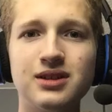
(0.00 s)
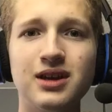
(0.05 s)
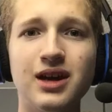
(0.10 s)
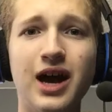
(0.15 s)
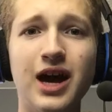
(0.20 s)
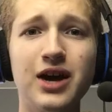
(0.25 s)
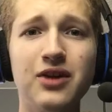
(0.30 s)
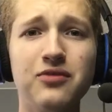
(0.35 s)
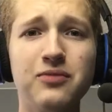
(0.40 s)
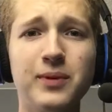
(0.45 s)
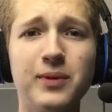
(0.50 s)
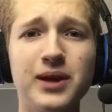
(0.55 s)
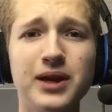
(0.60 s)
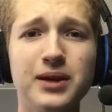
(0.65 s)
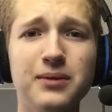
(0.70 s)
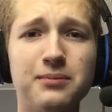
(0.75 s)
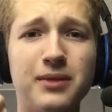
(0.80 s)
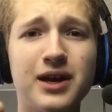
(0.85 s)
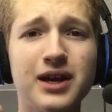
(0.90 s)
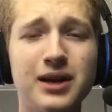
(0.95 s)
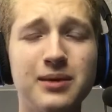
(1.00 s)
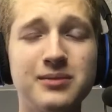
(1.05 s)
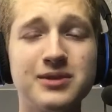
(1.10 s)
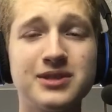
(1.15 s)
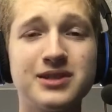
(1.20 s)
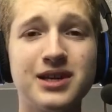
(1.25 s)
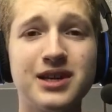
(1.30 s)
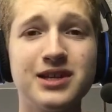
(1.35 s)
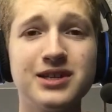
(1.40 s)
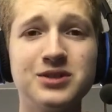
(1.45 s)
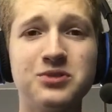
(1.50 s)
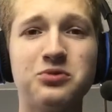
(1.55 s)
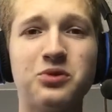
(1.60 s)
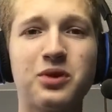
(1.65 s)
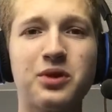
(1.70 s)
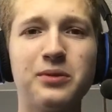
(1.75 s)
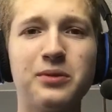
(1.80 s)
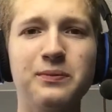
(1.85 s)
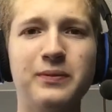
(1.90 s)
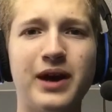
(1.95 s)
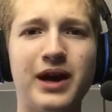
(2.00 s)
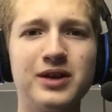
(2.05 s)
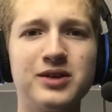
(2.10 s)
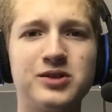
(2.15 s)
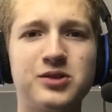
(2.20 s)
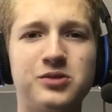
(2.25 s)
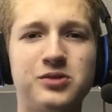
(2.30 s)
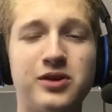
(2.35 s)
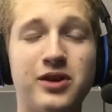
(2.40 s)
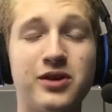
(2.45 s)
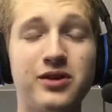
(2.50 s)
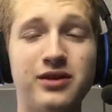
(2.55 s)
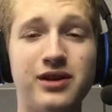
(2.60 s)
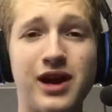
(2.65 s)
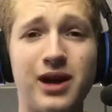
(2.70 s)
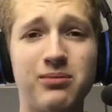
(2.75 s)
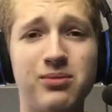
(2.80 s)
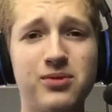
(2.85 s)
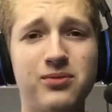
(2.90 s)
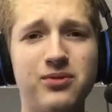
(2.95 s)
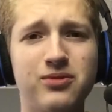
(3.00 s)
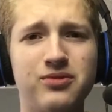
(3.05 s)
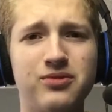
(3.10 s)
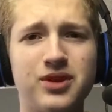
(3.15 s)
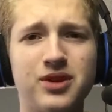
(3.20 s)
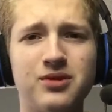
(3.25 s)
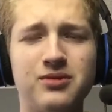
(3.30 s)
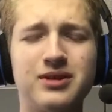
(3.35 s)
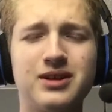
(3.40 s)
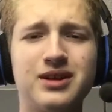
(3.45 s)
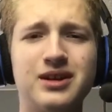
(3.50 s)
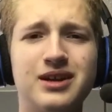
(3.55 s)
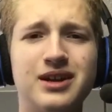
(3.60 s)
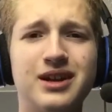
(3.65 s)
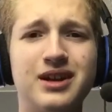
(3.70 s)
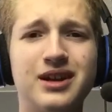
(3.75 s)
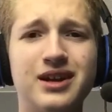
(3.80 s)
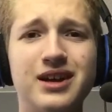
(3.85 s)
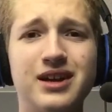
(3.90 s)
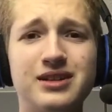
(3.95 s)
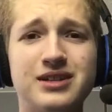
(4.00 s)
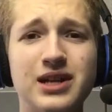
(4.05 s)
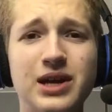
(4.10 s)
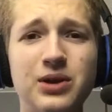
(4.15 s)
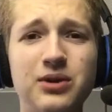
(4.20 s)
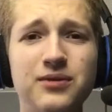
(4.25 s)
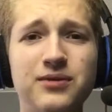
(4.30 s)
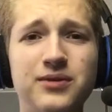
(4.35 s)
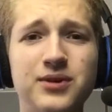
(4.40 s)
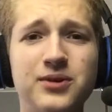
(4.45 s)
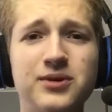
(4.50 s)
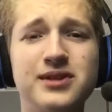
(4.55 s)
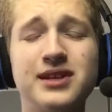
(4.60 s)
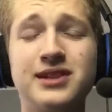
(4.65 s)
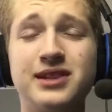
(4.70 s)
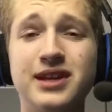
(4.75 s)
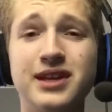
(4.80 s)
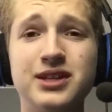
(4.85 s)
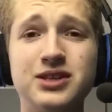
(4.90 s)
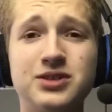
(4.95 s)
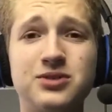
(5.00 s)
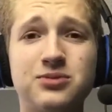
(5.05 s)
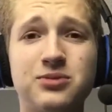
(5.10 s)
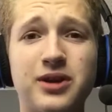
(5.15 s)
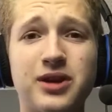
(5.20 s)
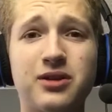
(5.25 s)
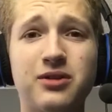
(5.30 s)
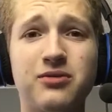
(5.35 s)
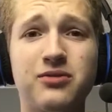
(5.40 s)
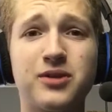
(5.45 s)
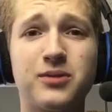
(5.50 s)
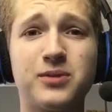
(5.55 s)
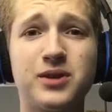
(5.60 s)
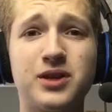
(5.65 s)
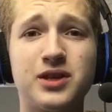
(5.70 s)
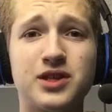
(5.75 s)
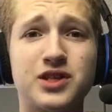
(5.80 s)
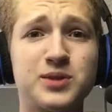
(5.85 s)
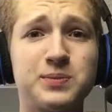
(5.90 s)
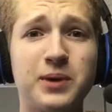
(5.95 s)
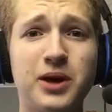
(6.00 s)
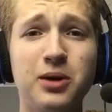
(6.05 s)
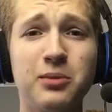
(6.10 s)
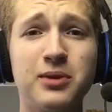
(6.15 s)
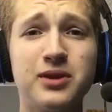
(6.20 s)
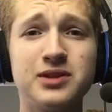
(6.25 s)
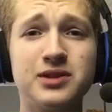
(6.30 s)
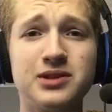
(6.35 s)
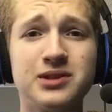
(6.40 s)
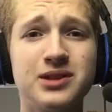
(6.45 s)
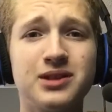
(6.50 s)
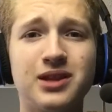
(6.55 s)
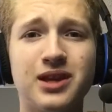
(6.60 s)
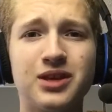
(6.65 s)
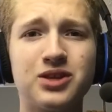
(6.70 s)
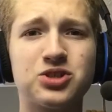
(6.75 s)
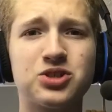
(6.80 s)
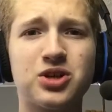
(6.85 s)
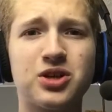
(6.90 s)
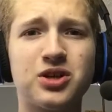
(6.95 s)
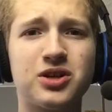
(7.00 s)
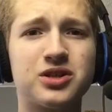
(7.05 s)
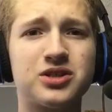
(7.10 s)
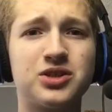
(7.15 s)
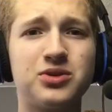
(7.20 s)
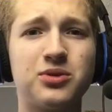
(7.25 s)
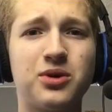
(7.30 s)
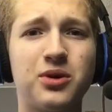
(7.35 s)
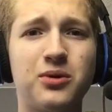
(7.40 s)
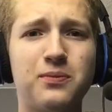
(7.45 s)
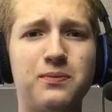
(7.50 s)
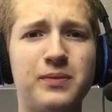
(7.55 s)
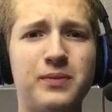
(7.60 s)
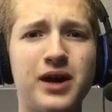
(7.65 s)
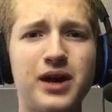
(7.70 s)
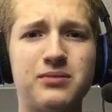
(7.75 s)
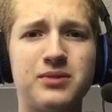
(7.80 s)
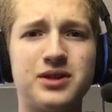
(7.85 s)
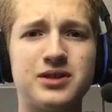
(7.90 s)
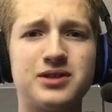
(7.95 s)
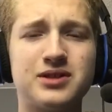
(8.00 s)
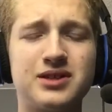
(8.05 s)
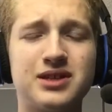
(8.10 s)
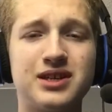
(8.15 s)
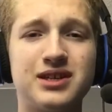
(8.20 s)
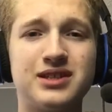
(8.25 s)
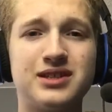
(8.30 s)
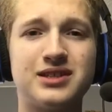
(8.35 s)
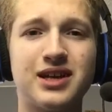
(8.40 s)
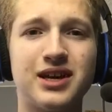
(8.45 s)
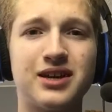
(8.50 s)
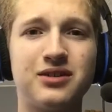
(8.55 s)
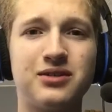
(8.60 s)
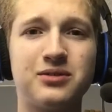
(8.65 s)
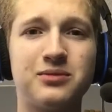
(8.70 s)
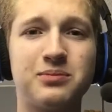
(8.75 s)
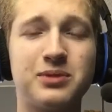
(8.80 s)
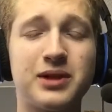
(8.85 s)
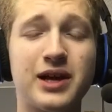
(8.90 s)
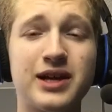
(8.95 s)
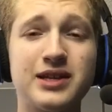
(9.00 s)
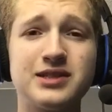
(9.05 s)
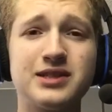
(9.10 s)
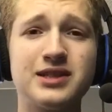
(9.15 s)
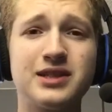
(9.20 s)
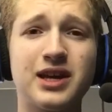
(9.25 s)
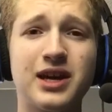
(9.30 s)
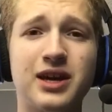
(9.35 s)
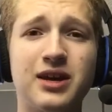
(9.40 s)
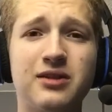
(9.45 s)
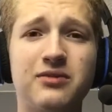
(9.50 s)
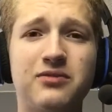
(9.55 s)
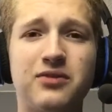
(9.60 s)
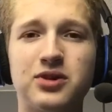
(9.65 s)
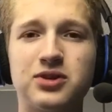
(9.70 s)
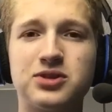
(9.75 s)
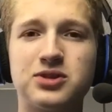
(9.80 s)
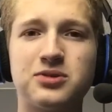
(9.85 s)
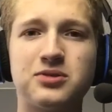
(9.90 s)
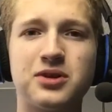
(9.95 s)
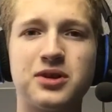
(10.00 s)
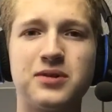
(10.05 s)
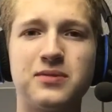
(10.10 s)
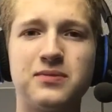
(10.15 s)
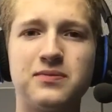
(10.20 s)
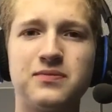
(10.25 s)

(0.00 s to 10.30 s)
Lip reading: Hi everybody, my name is Dennis and welcome back to another album review. Today we're reviewing the latest record from the experimental electronic duo Matmos, entitled Plastic Anniversary.